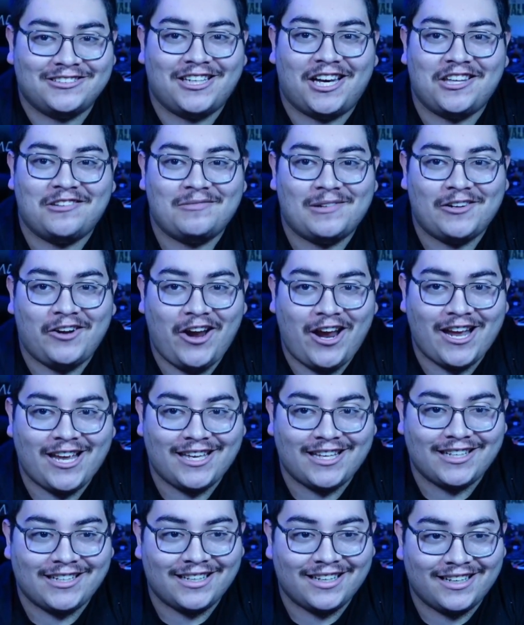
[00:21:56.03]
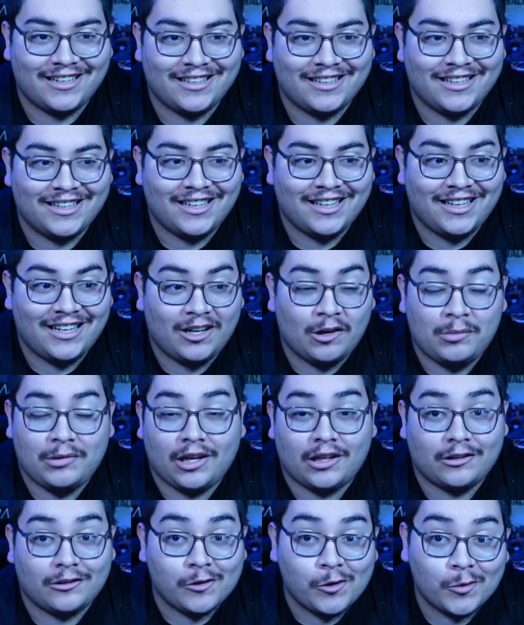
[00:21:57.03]
You guys have been great, and uh, hope
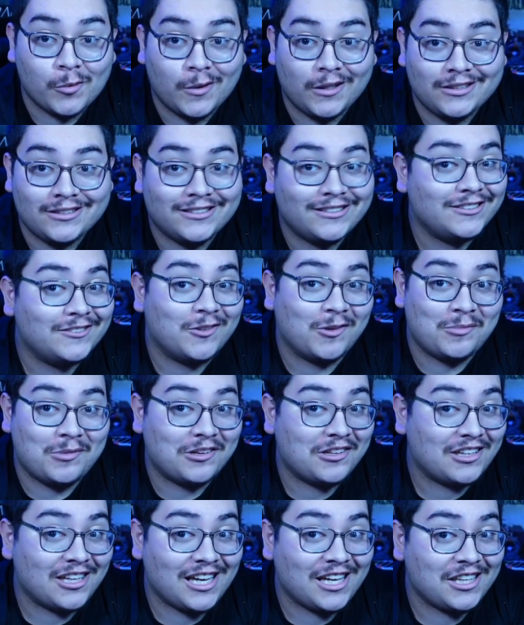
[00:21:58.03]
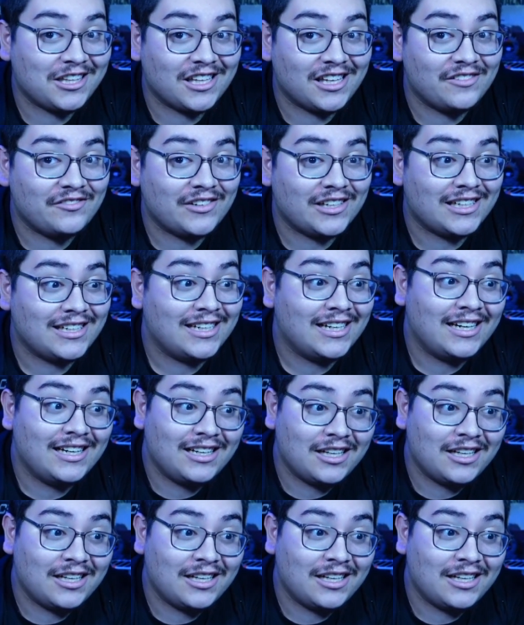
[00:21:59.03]
you guys are doing well. Hope you're staying safe, and